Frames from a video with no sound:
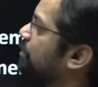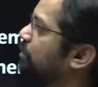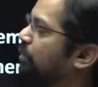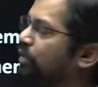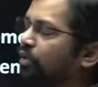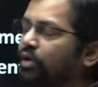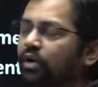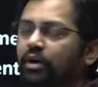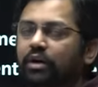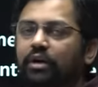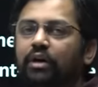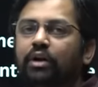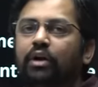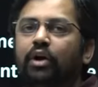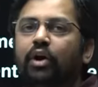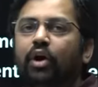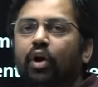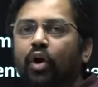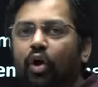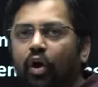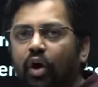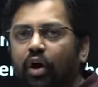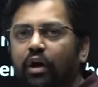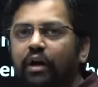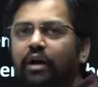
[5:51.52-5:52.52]
support
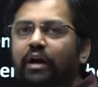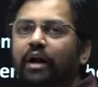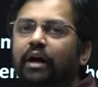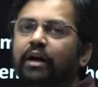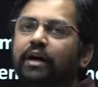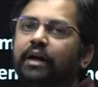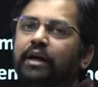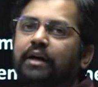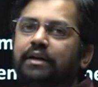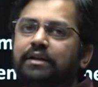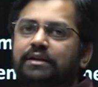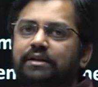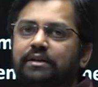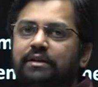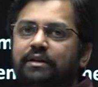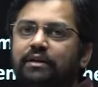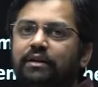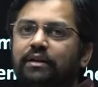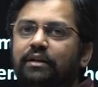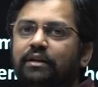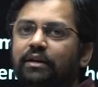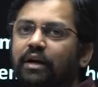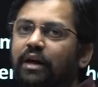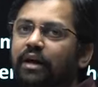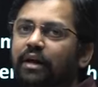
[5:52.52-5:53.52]
or against
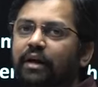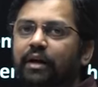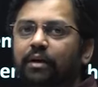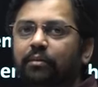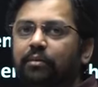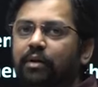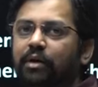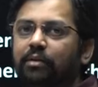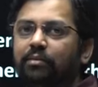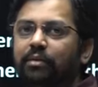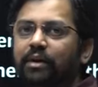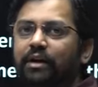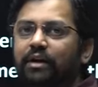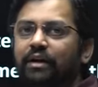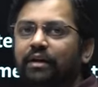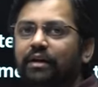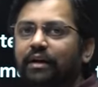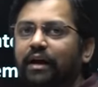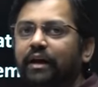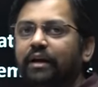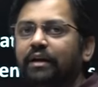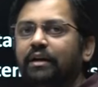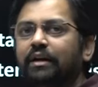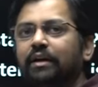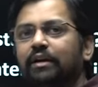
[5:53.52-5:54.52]
the Ilbert Bill,
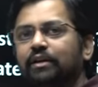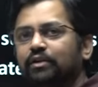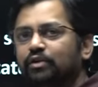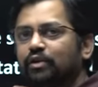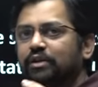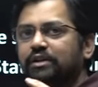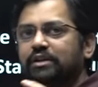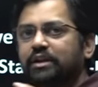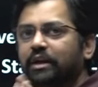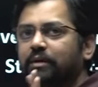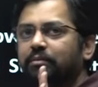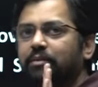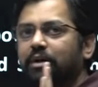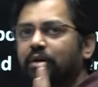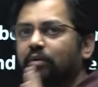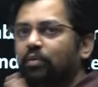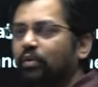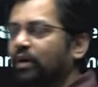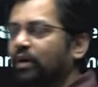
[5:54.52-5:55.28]
right? So statement